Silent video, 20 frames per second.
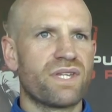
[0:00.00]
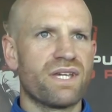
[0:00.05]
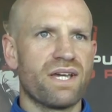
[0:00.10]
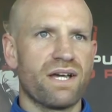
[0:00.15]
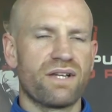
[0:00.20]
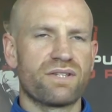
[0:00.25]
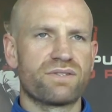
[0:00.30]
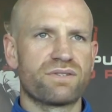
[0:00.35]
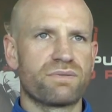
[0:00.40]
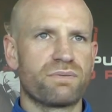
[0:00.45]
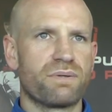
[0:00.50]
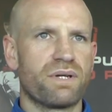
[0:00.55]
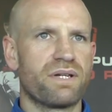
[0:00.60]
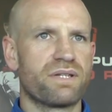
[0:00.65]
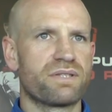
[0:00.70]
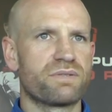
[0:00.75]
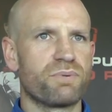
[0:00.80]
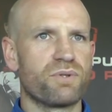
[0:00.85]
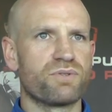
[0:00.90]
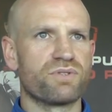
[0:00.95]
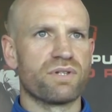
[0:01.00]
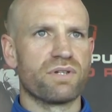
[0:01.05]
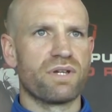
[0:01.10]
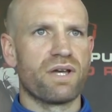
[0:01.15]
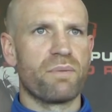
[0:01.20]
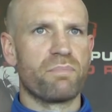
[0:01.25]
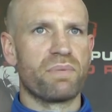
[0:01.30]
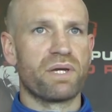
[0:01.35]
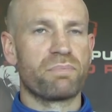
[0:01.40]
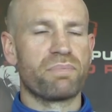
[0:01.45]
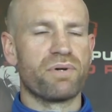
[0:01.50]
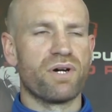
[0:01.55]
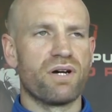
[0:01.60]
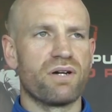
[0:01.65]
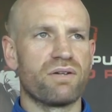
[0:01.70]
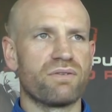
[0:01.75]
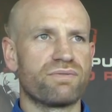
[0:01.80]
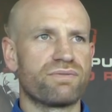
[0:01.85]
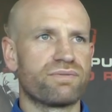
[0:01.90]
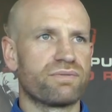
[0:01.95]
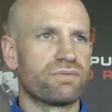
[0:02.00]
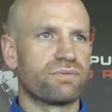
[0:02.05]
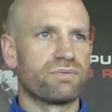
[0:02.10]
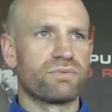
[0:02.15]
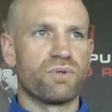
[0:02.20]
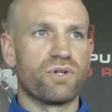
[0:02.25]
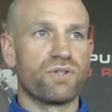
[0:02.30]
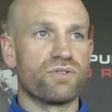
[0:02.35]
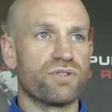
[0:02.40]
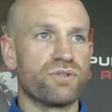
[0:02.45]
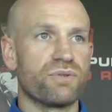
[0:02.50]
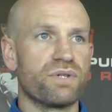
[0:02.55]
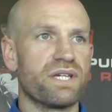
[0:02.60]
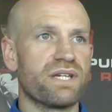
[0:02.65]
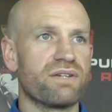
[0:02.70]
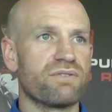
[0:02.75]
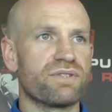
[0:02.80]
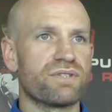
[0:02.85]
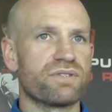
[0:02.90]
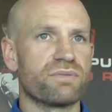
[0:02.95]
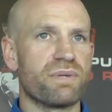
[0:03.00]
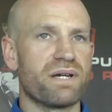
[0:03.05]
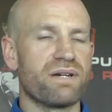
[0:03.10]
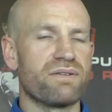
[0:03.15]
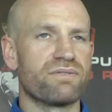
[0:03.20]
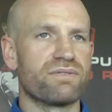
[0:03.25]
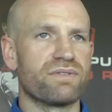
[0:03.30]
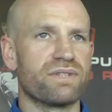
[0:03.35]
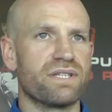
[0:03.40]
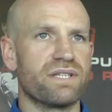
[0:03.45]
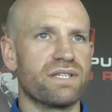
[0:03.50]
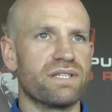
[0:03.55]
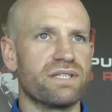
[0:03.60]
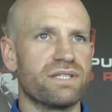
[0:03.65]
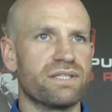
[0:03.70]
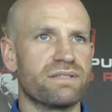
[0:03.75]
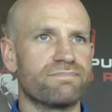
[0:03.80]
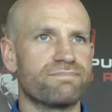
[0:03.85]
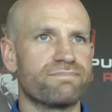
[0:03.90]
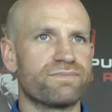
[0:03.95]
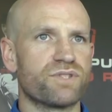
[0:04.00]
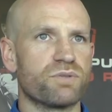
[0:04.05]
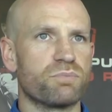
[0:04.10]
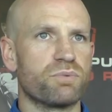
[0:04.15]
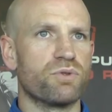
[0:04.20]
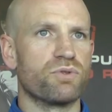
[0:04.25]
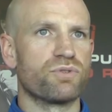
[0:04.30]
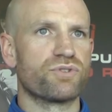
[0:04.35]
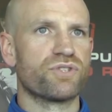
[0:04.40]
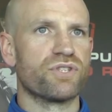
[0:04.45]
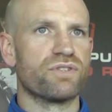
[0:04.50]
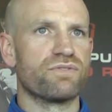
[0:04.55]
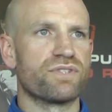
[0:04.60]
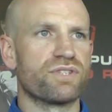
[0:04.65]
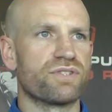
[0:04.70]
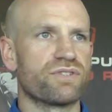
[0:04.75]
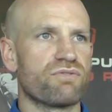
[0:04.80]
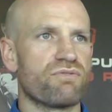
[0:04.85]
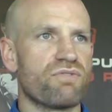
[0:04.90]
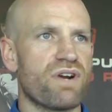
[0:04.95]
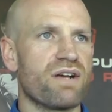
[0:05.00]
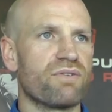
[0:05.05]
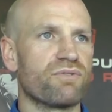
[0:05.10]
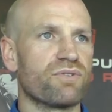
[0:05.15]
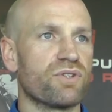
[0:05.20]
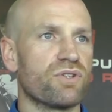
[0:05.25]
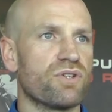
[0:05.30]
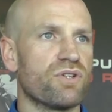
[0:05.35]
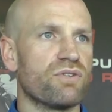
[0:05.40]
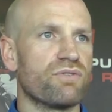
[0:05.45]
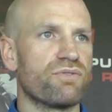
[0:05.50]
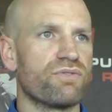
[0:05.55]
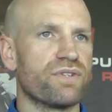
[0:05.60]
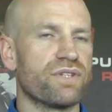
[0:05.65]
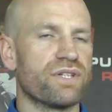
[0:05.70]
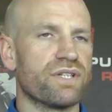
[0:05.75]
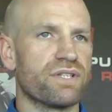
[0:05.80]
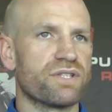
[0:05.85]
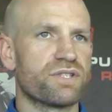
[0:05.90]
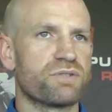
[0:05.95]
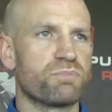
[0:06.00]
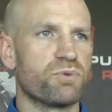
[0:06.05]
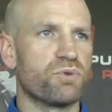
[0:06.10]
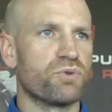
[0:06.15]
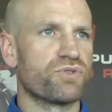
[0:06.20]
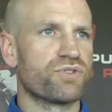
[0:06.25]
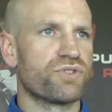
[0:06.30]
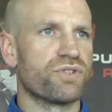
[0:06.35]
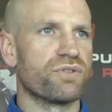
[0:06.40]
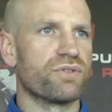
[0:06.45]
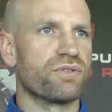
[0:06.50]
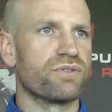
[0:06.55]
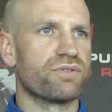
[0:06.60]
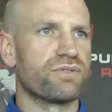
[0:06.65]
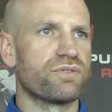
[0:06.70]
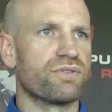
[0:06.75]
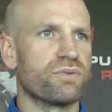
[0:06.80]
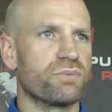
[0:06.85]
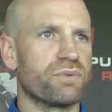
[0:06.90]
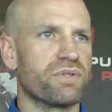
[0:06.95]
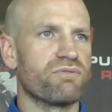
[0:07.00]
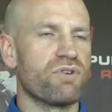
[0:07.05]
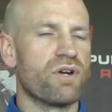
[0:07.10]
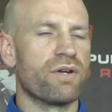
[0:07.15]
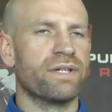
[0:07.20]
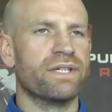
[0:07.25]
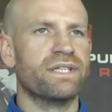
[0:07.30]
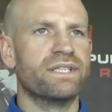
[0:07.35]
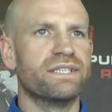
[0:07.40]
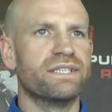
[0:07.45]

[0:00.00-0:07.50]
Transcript: Yeah, I suppose a big part of what I do here is about the support services around a lot of the sports that we run.